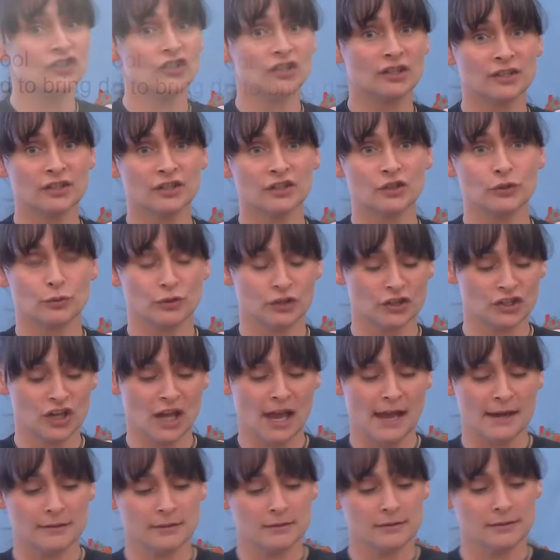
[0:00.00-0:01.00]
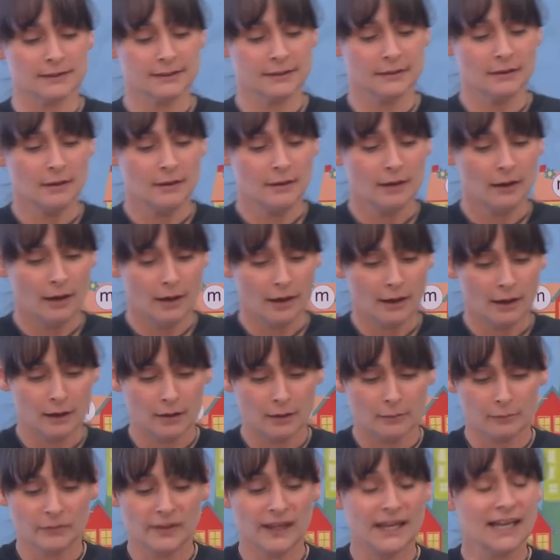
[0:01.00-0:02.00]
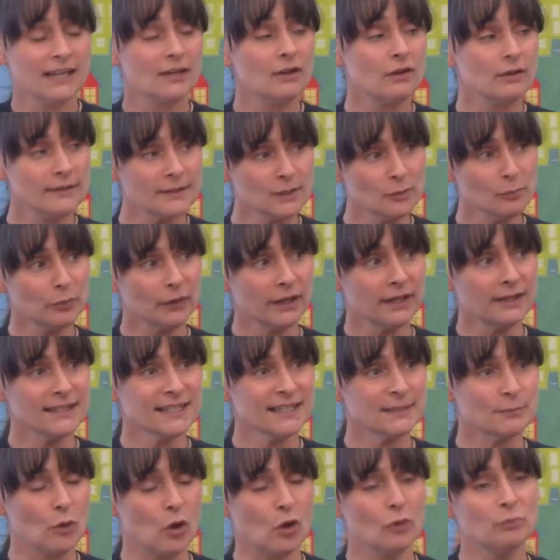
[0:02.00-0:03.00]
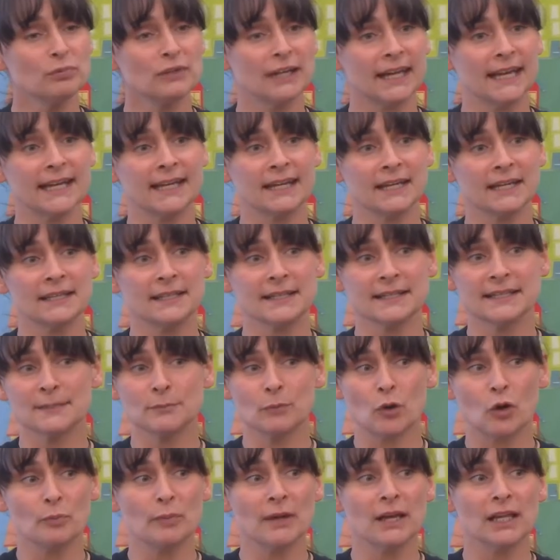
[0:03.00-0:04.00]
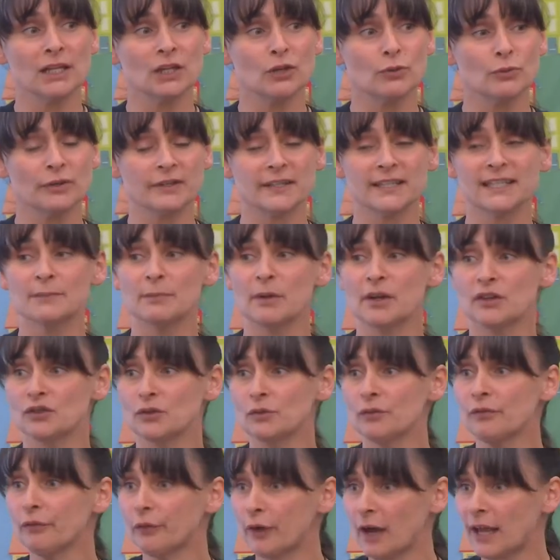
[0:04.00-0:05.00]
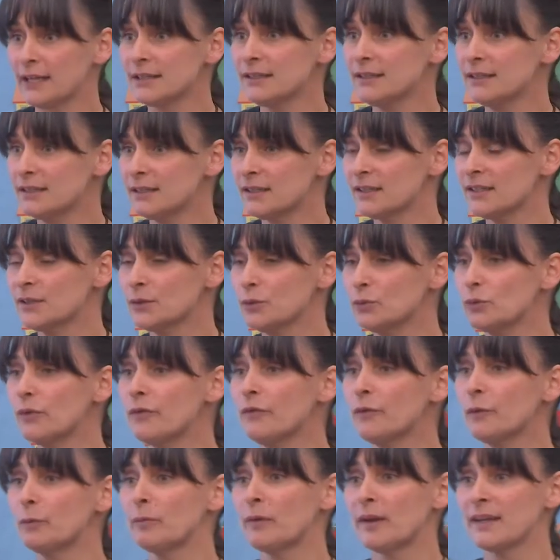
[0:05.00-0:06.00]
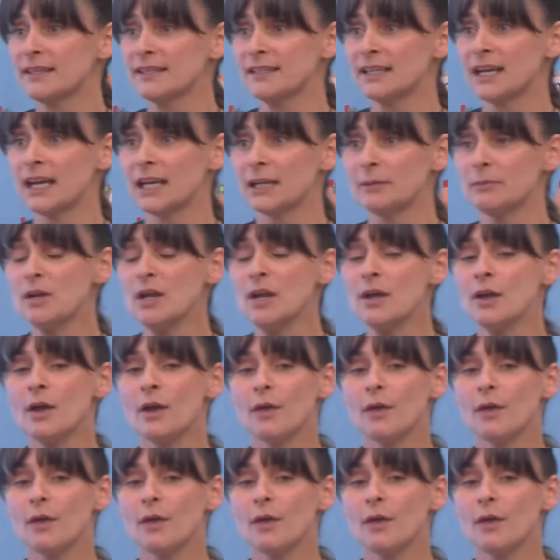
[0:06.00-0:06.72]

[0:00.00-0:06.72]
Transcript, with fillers: just your child. Um, they can also bring a small blanket, a small pillow, or a special friend to school for rest time,